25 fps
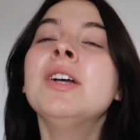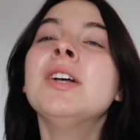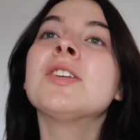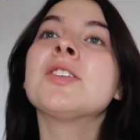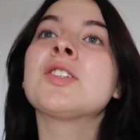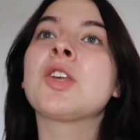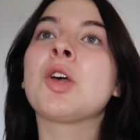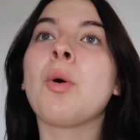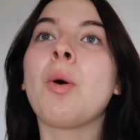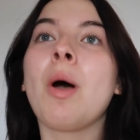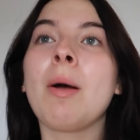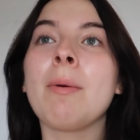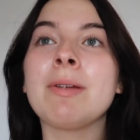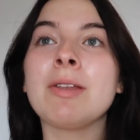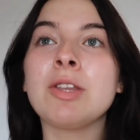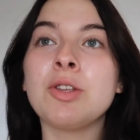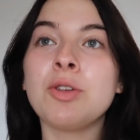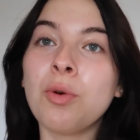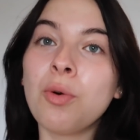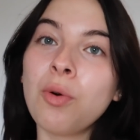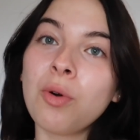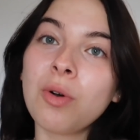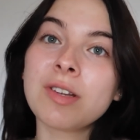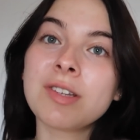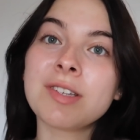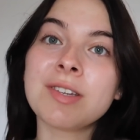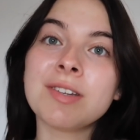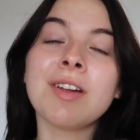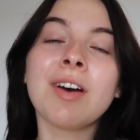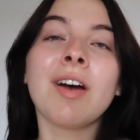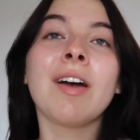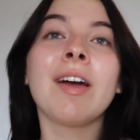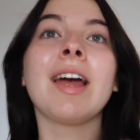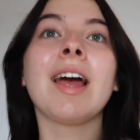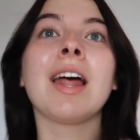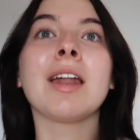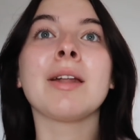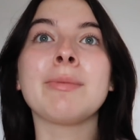So I'm in York
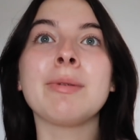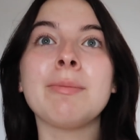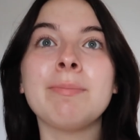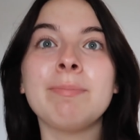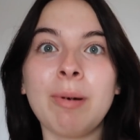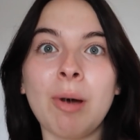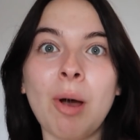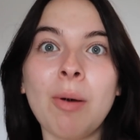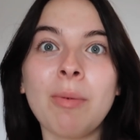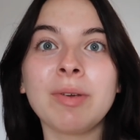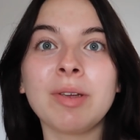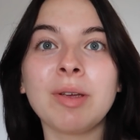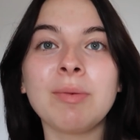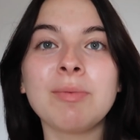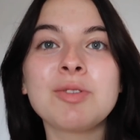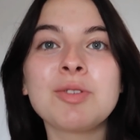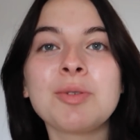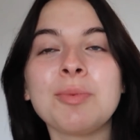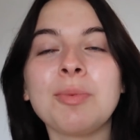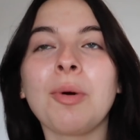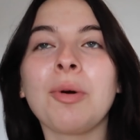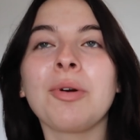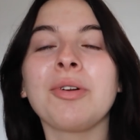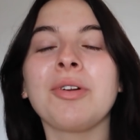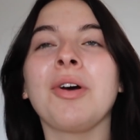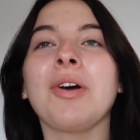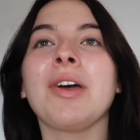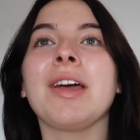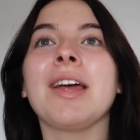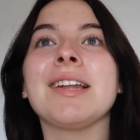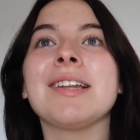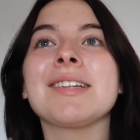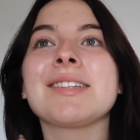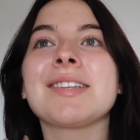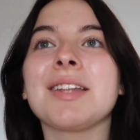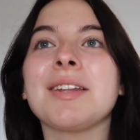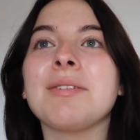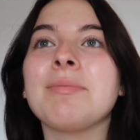tonight and I'm in Birmingham tomorrow night and
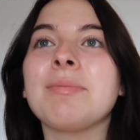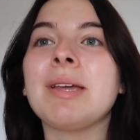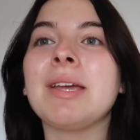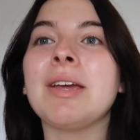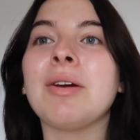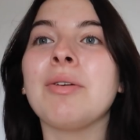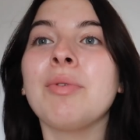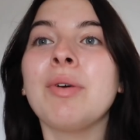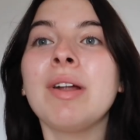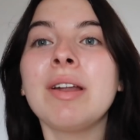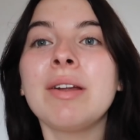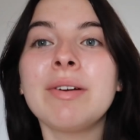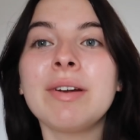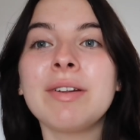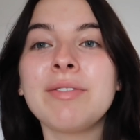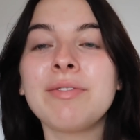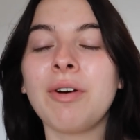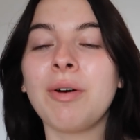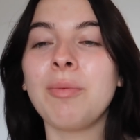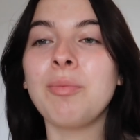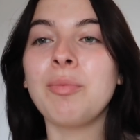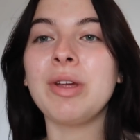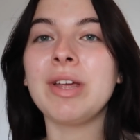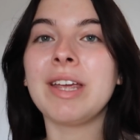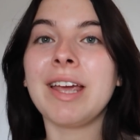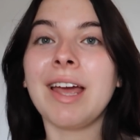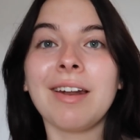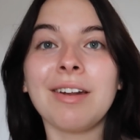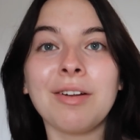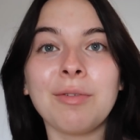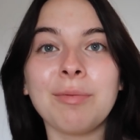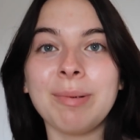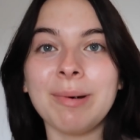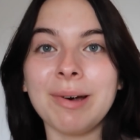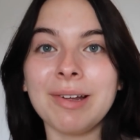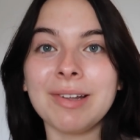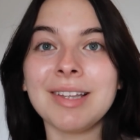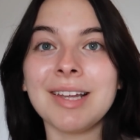it's going to be a really, really fun weekend
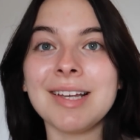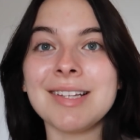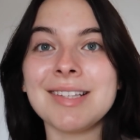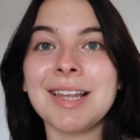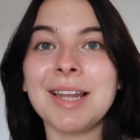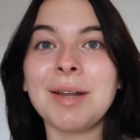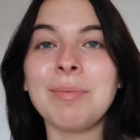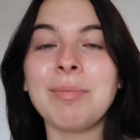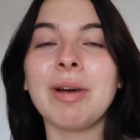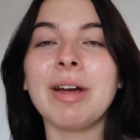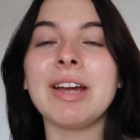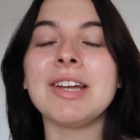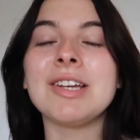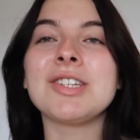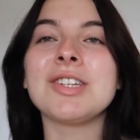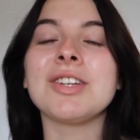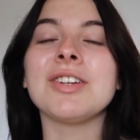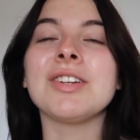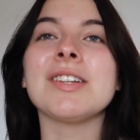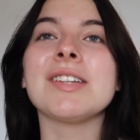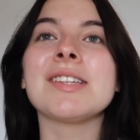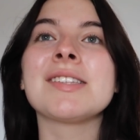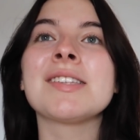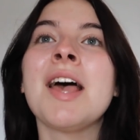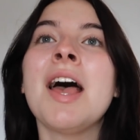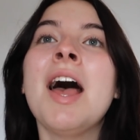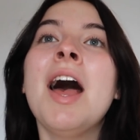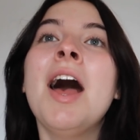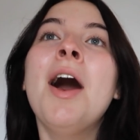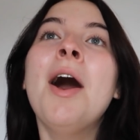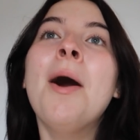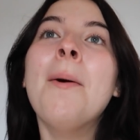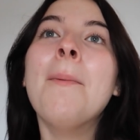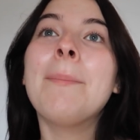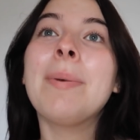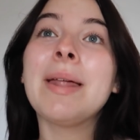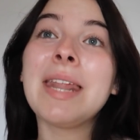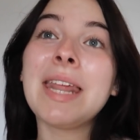of birthday celebrations.
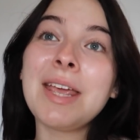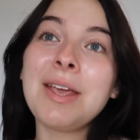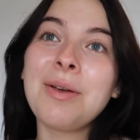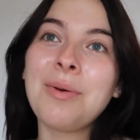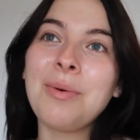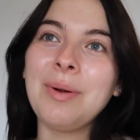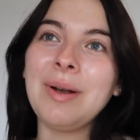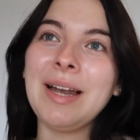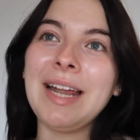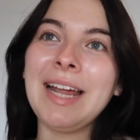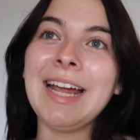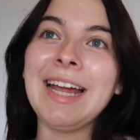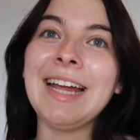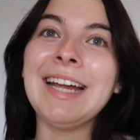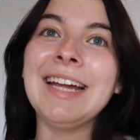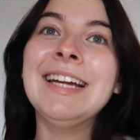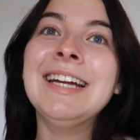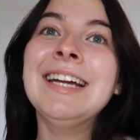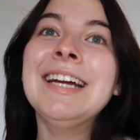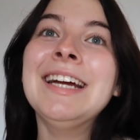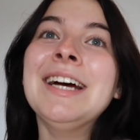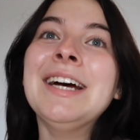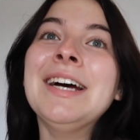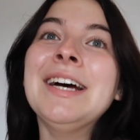But equally,